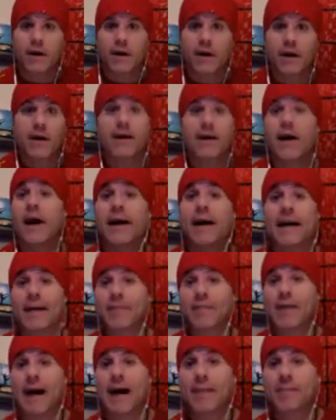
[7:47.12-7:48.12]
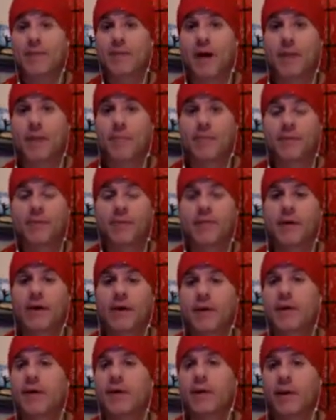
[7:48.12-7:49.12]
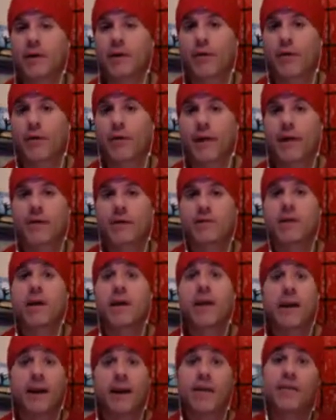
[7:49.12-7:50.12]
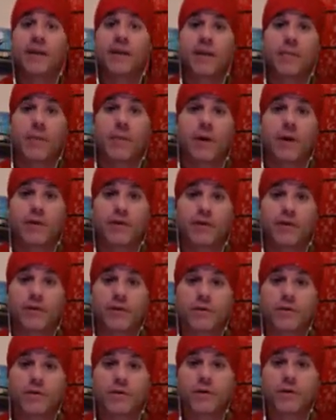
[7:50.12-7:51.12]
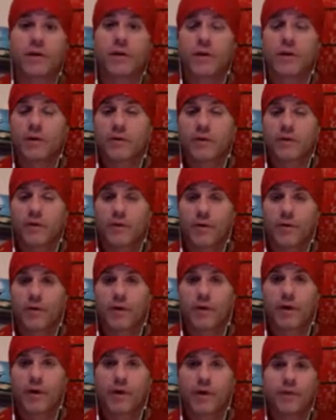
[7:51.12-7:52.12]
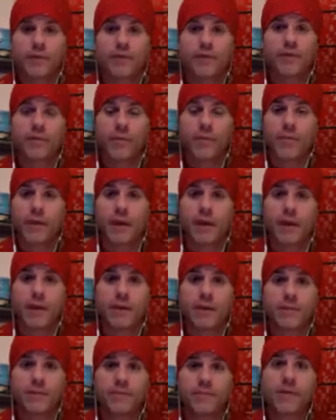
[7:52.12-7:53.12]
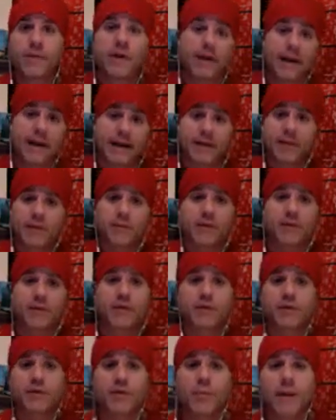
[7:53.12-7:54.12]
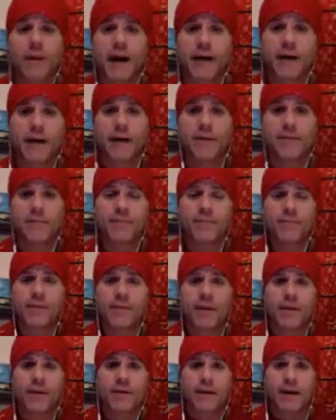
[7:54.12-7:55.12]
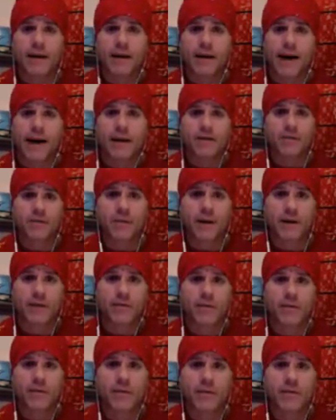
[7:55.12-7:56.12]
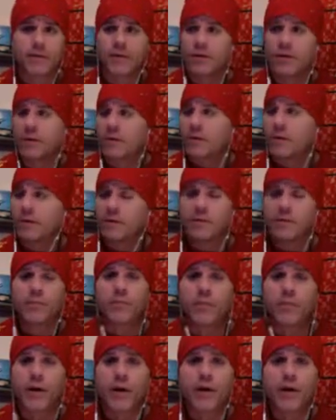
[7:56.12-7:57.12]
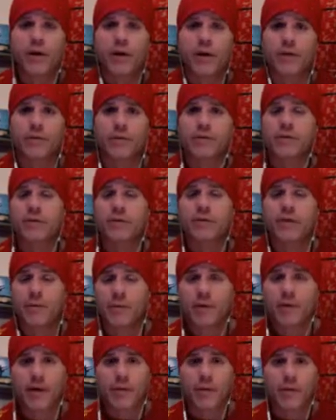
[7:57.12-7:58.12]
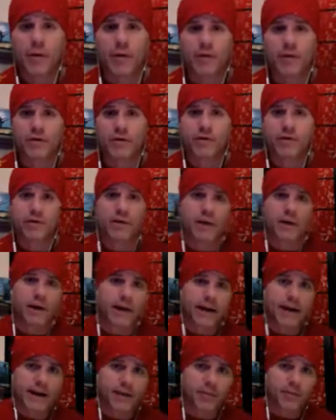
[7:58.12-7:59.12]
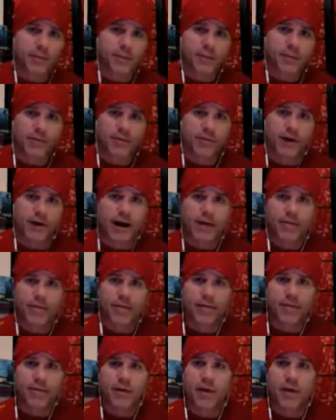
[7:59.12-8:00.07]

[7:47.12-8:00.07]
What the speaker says: and not get wrapped up in the little things, in the emotions. So for me, connecting with the physical body, that allows me to purge some of the emotions, connect with the breath,